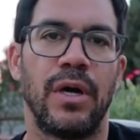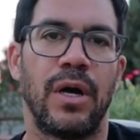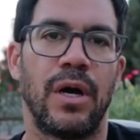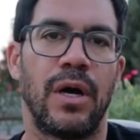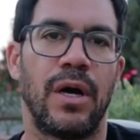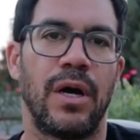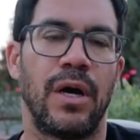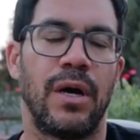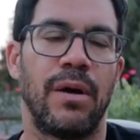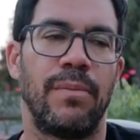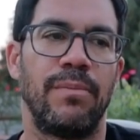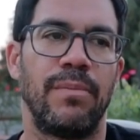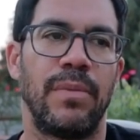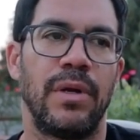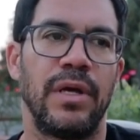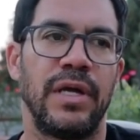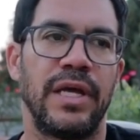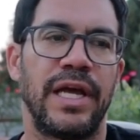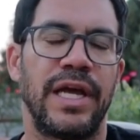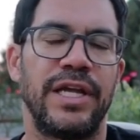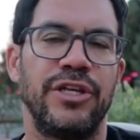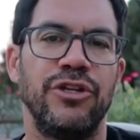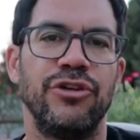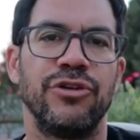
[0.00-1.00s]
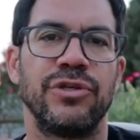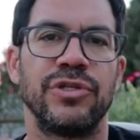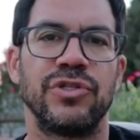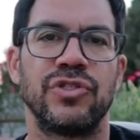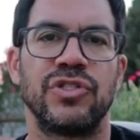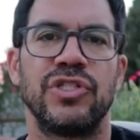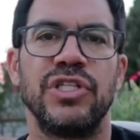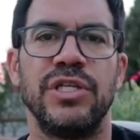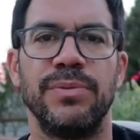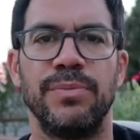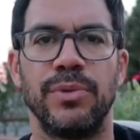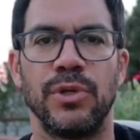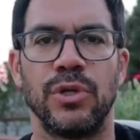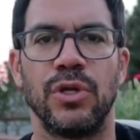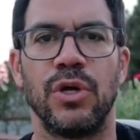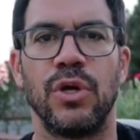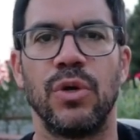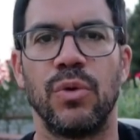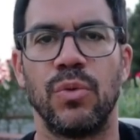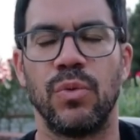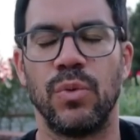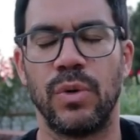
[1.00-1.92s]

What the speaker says: And you can see below,